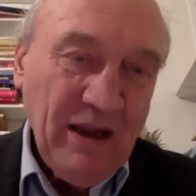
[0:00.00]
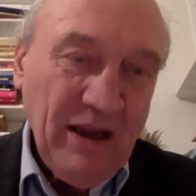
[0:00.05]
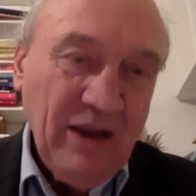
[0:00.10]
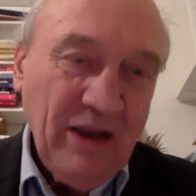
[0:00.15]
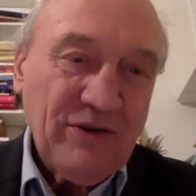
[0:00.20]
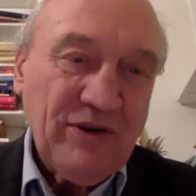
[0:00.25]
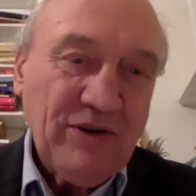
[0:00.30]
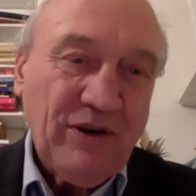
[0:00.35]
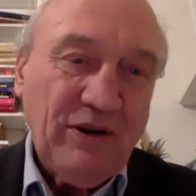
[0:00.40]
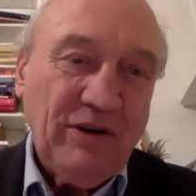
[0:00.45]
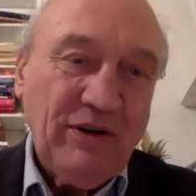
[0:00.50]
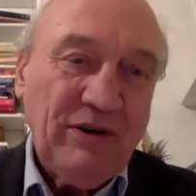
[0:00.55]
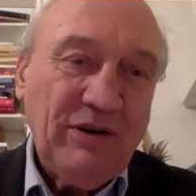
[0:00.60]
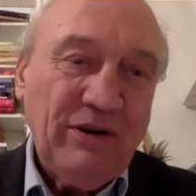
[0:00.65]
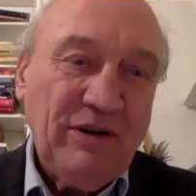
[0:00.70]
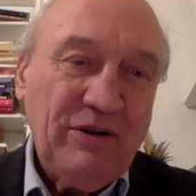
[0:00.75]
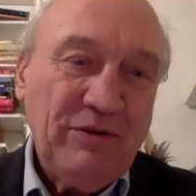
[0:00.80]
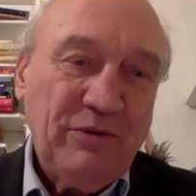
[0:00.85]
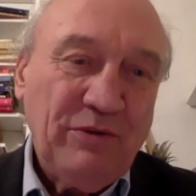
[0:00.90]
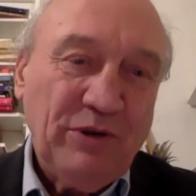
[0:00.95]
So
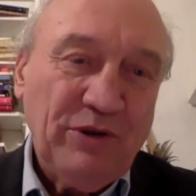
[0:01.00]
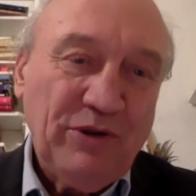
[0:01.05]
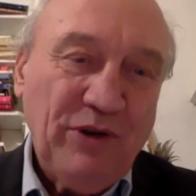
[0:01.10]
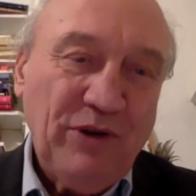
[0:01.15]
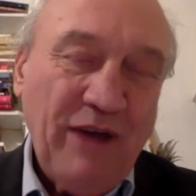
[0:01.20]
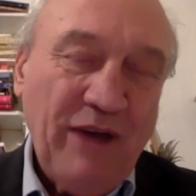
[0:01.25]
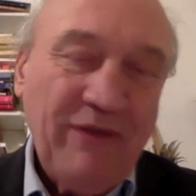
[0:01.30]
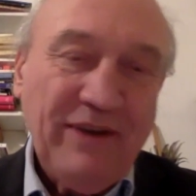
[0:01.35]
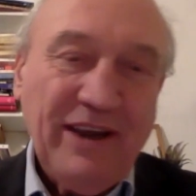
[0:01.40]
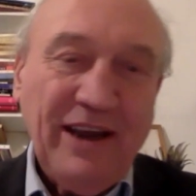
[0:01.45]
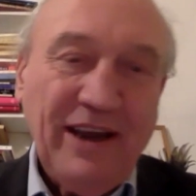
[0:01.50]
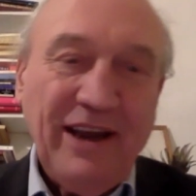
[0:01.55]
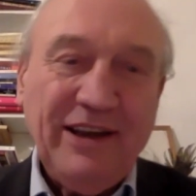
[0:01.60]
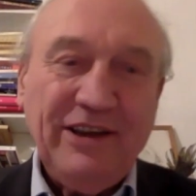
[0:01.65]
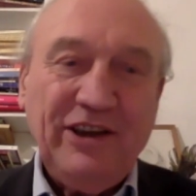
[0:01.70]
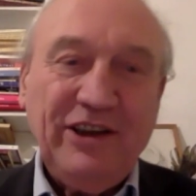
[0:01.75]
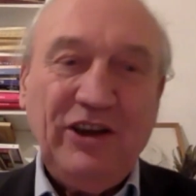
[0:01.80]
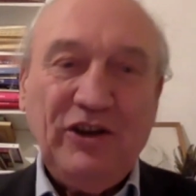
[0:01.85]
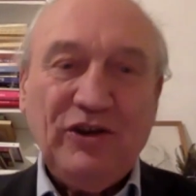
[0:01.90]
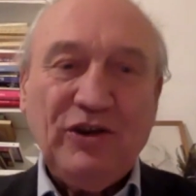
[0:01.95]
you want to have a, a
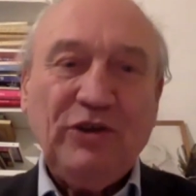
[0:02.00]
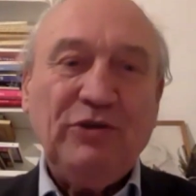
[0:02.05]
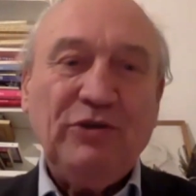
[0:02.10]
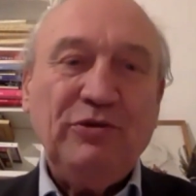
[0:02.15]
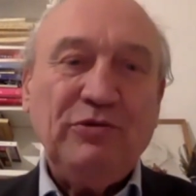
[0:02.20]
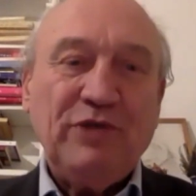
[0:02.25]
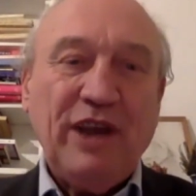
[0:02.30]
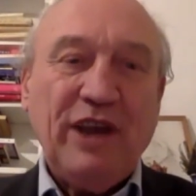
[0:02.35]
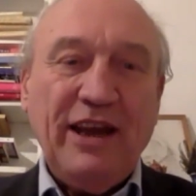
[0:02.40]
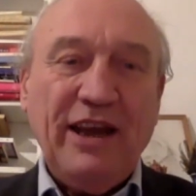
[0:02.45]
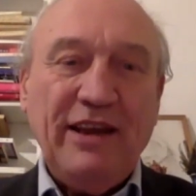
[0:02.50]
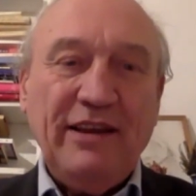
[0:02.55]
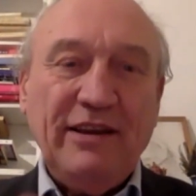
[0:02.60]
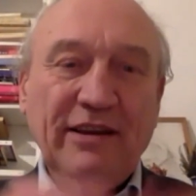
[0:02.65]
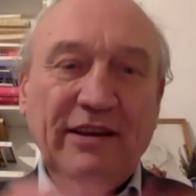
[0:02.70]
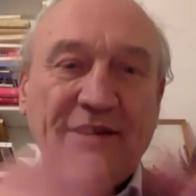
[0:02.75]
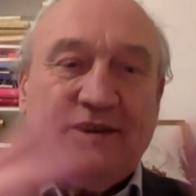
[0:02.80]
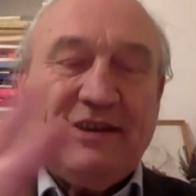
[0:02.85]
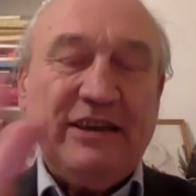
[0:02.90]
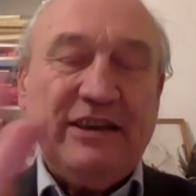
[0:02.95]
teacher who can
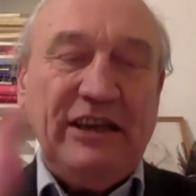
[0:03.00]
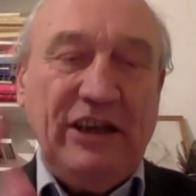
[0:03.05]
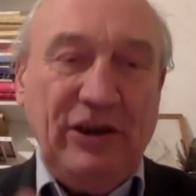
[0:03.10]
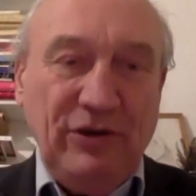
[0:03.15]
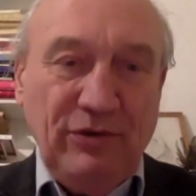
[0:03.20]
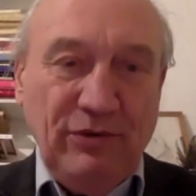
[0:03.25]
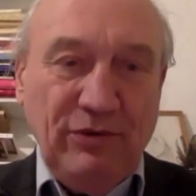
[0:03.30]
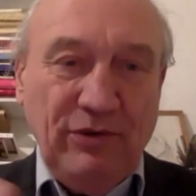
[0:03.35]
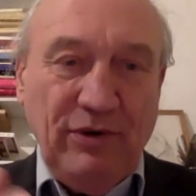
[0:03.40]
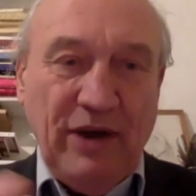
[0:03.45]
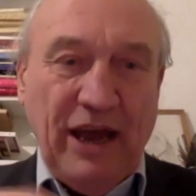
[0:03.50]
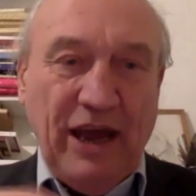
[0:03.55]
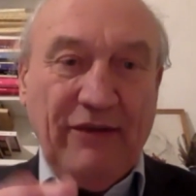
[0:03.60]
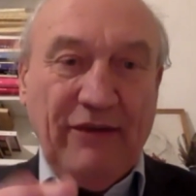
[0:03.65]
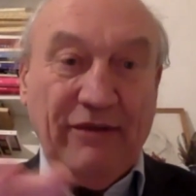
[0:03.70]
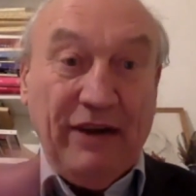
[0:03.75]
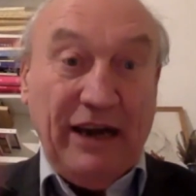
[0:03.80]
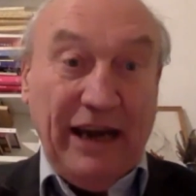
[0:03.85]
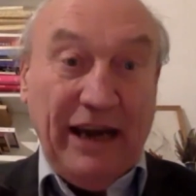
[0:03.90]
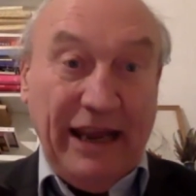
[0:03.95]
see you and
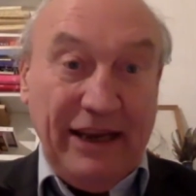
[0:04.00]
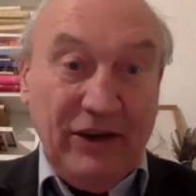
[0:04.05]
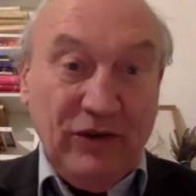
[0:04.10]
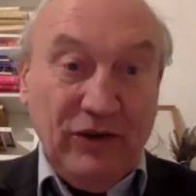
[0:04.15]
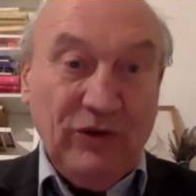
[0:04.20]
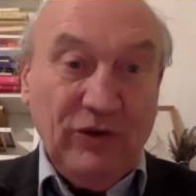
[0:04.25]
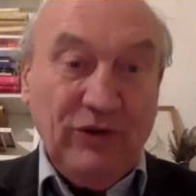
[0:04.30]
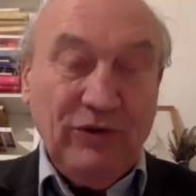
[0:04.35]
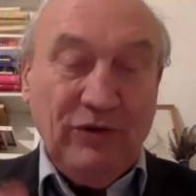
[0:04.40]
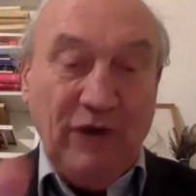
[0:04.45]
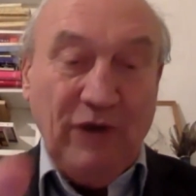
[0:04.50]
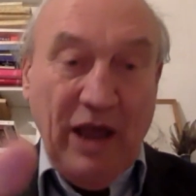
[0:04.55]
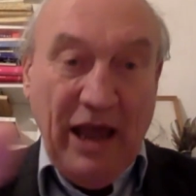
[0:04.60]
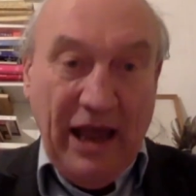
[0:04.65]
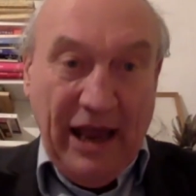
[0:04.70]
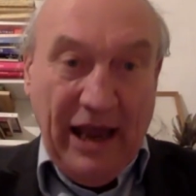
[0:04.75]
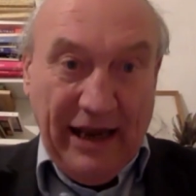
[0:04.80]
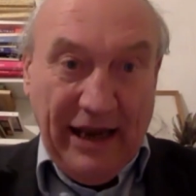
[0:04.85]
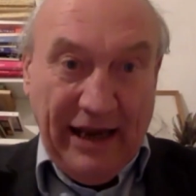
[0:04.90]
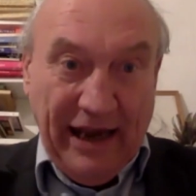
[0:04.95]
relate to you
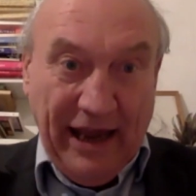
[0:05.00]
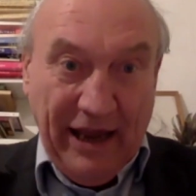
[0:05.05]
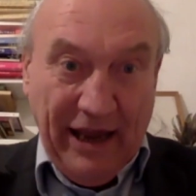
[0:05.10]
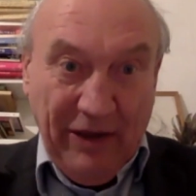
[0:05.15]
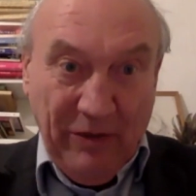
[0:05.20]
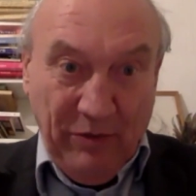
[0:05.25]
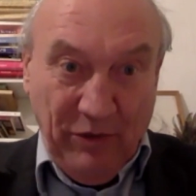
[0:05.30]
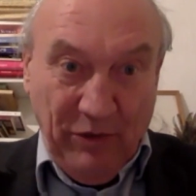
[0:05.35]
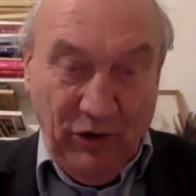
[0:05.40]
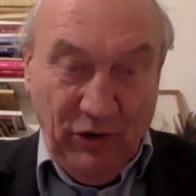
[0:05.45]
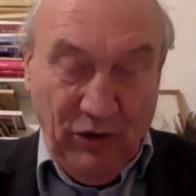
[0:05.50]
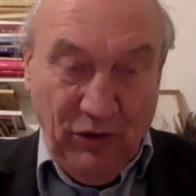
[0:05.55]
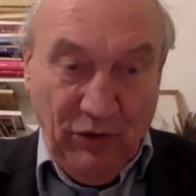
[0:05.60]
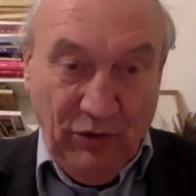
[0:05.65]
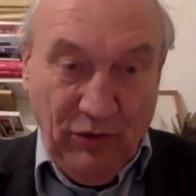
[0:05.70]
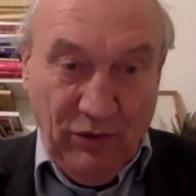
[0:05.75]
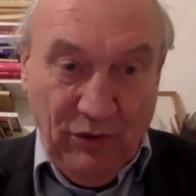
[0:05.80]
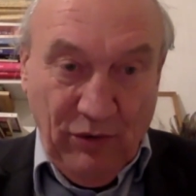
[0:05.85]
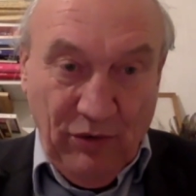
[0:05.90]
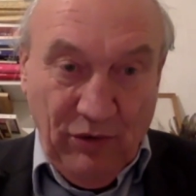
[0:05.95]
and help
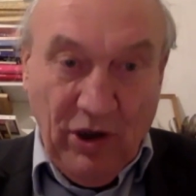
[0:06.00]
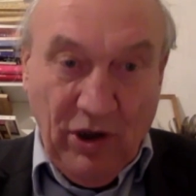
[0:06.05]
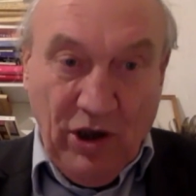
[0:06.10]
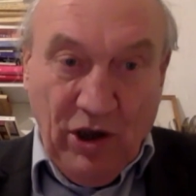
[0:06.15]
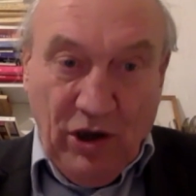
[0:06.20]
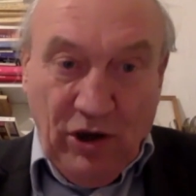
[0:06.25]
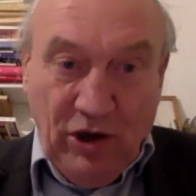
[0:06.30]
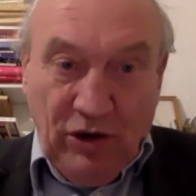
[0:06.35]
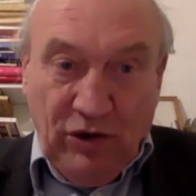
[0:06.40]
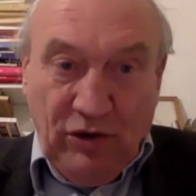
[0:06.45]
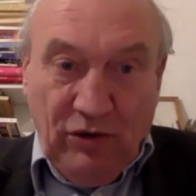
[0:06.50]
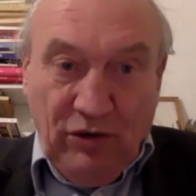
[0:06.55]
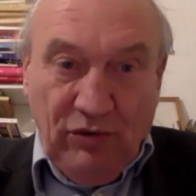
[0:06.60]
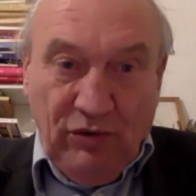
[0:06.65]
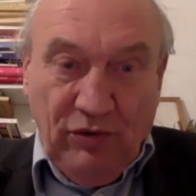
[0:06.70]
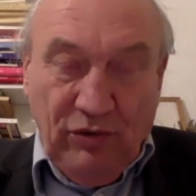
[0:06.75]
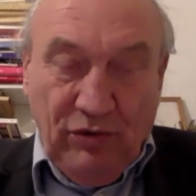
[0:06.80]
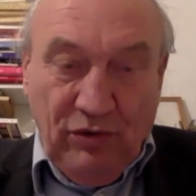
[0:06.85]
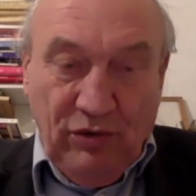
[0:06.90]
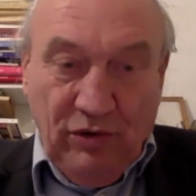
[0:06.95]
you
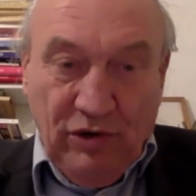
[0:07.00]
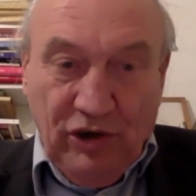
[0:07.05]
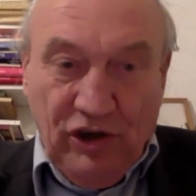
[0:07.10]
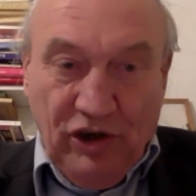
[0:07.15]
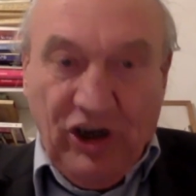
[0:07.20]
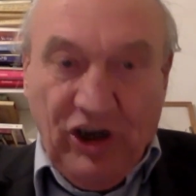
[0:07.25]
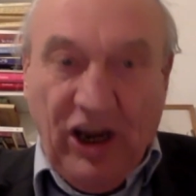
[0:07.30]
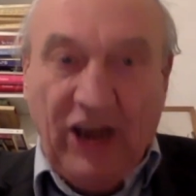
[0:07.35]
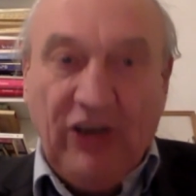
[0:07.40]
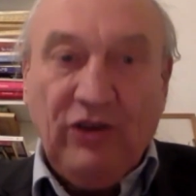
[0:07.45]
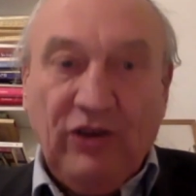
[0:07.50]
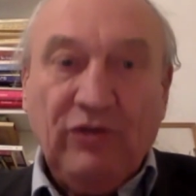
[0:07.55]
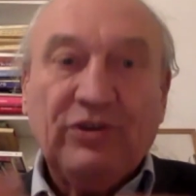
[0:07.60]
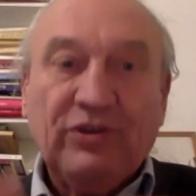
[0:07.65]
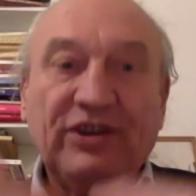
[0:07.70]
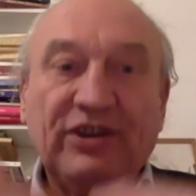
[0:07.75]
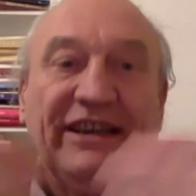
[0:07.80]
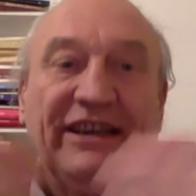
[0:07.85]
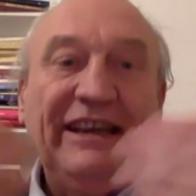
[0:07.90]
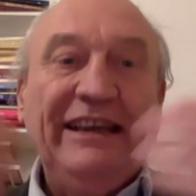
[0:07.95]
to shed your
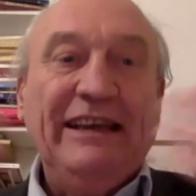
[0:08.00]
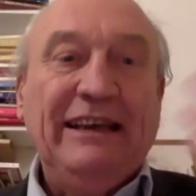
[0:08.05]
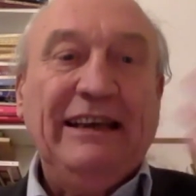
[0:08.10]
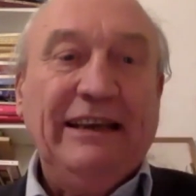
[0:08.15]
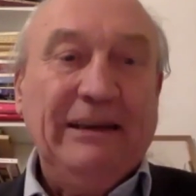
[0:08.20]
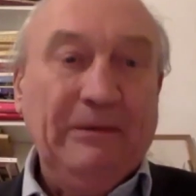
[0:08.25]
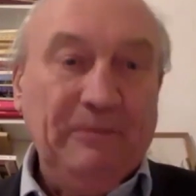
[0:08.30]
skin